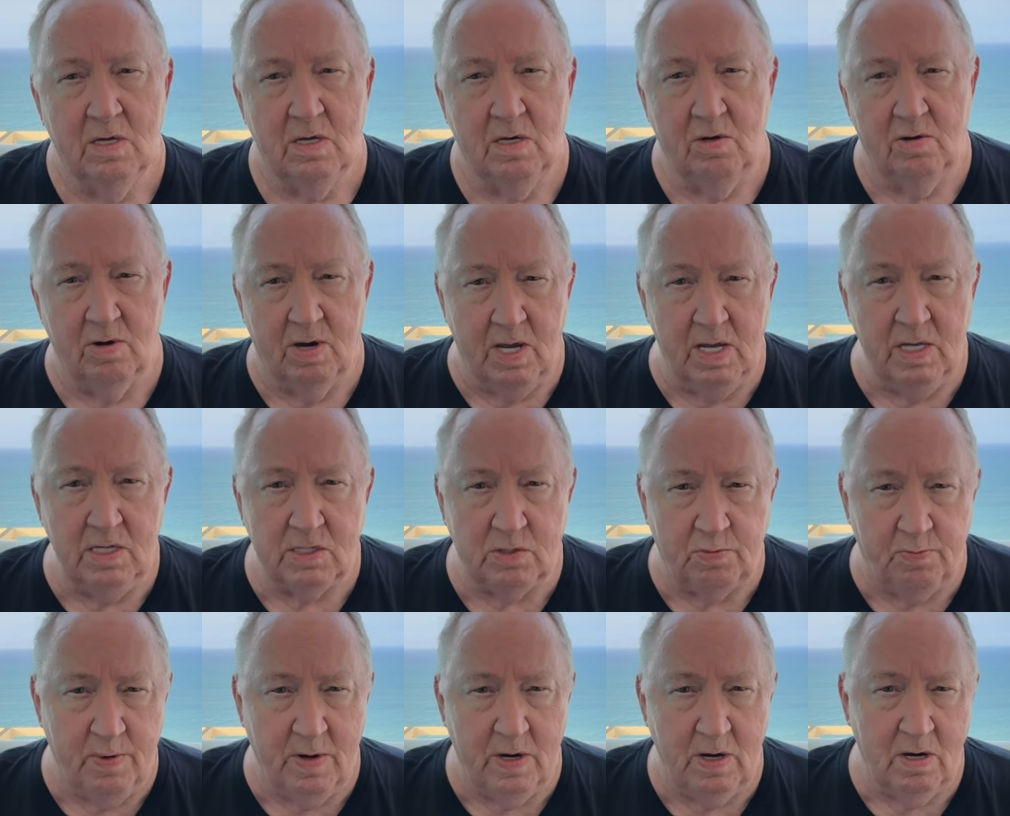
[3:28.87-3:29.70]
great
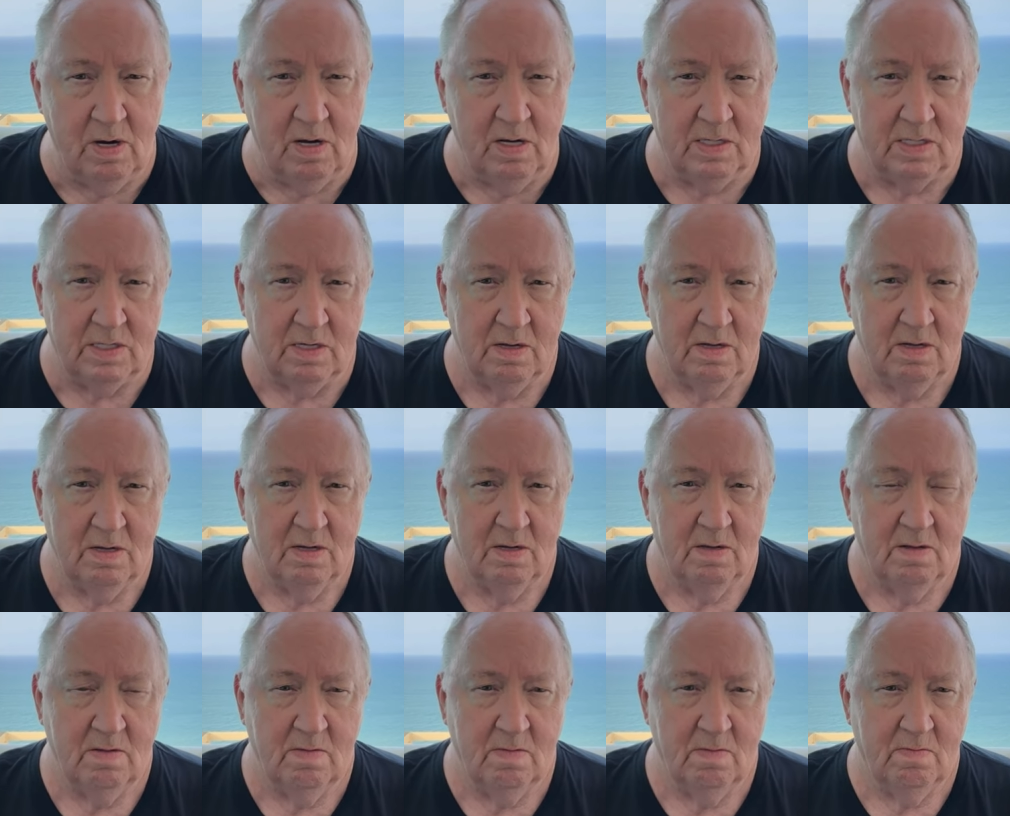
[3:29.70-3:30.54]
spirits,
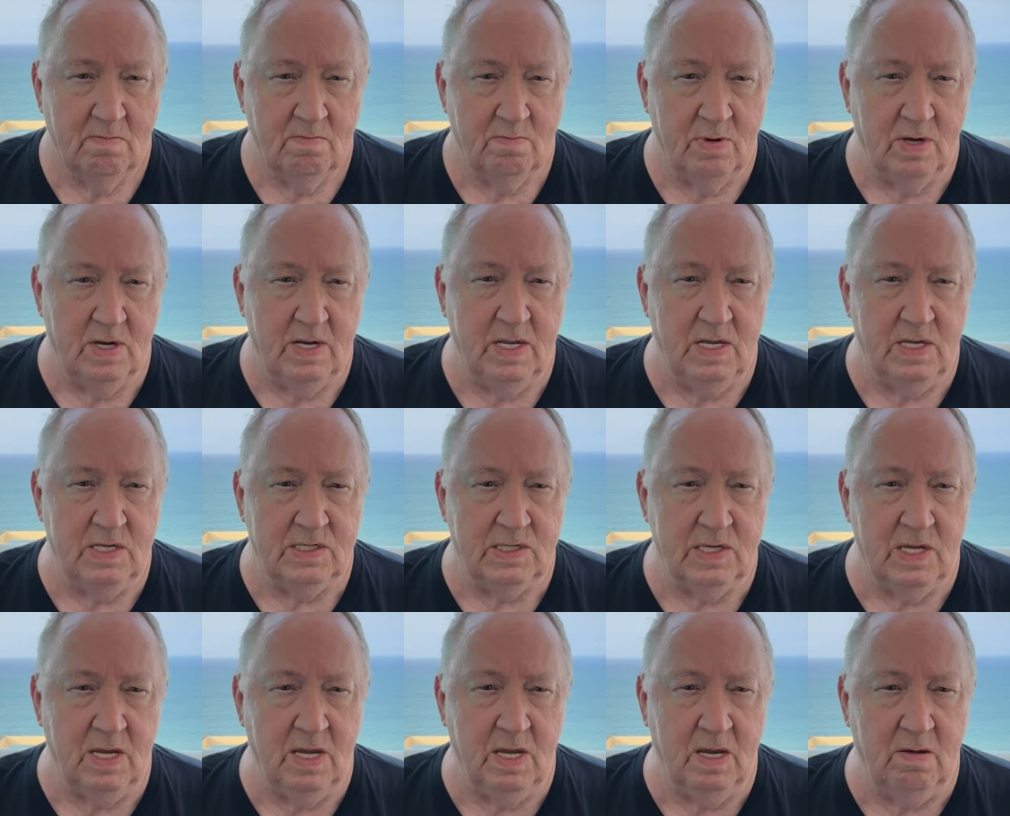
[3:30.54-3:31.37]
but he
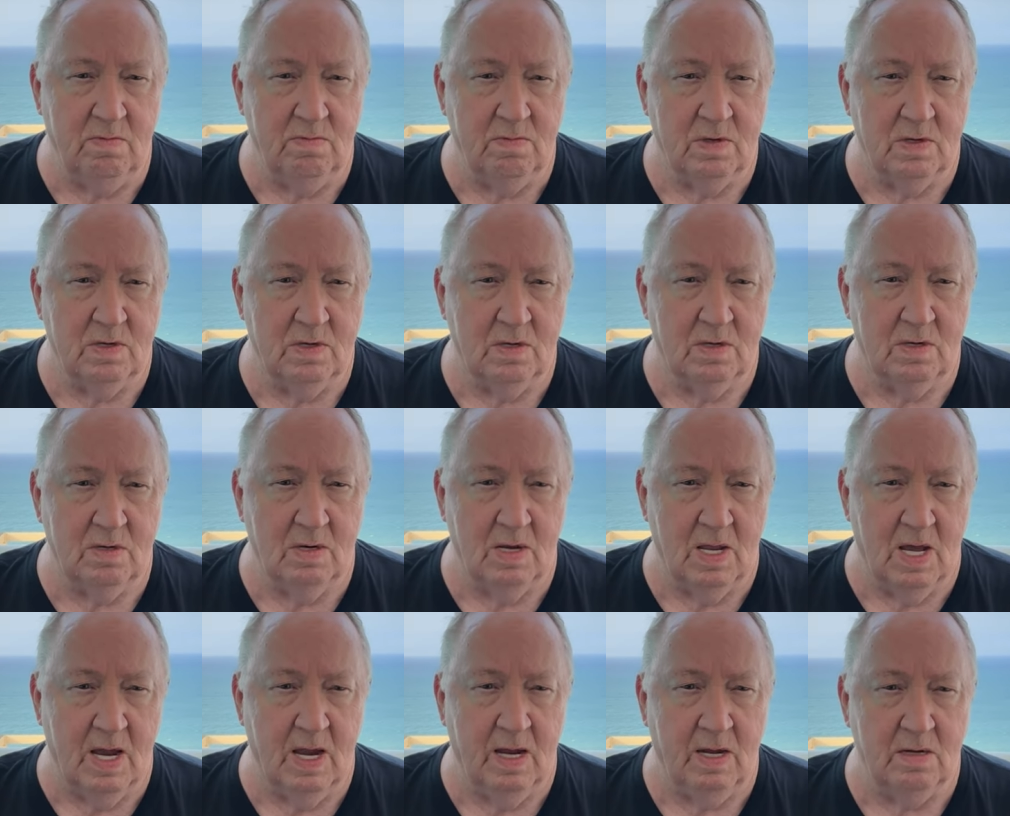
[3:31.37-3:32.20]
seemed
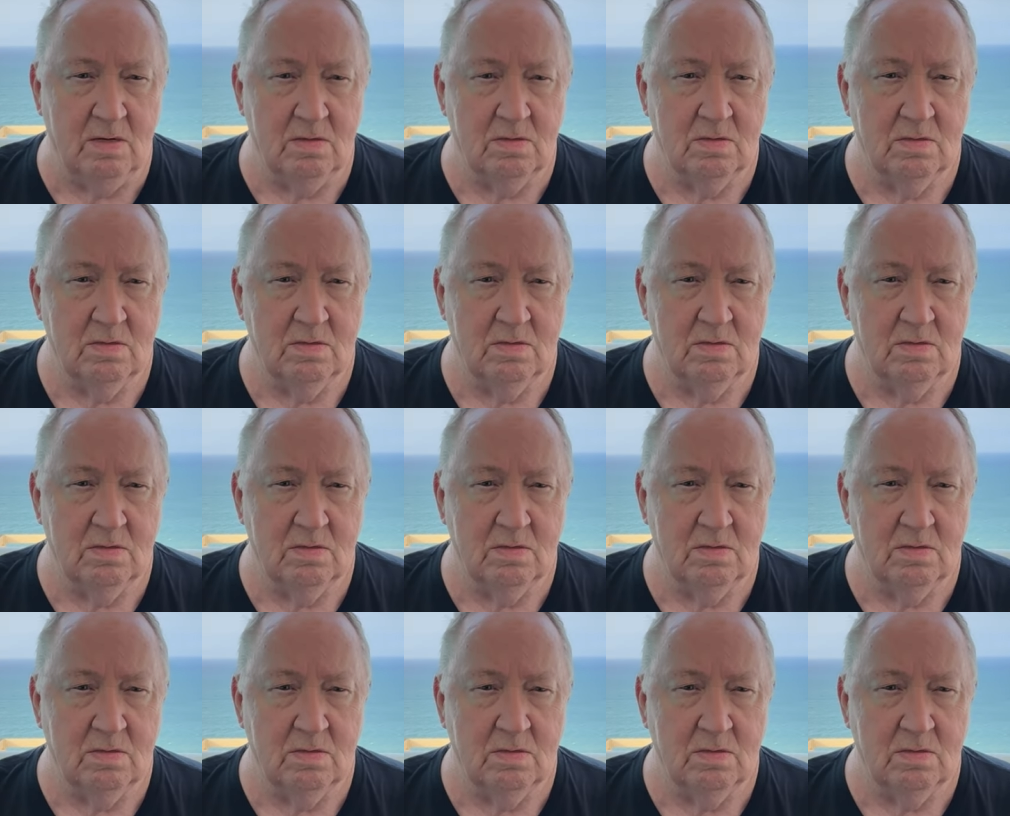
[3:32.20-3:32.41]
like